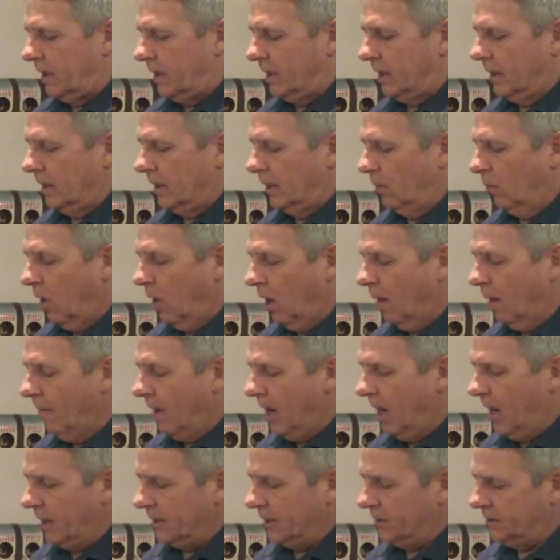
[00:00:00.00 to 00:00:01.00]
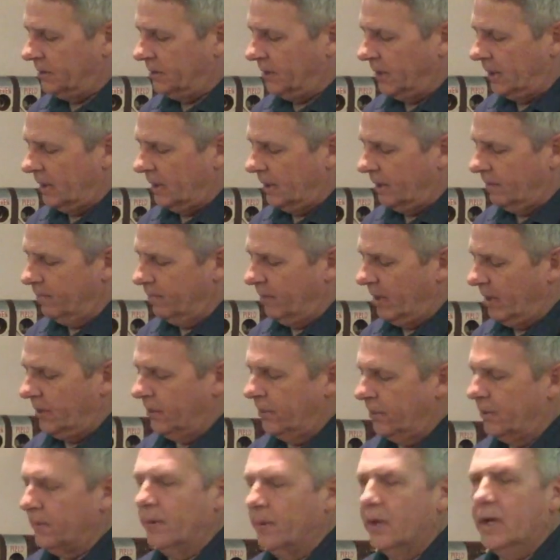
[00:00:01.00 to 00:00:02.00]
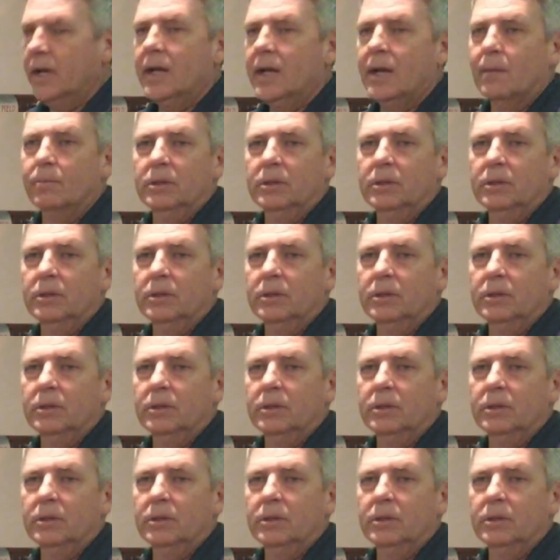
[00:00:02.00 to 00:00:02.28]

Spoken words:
Wall box button 3,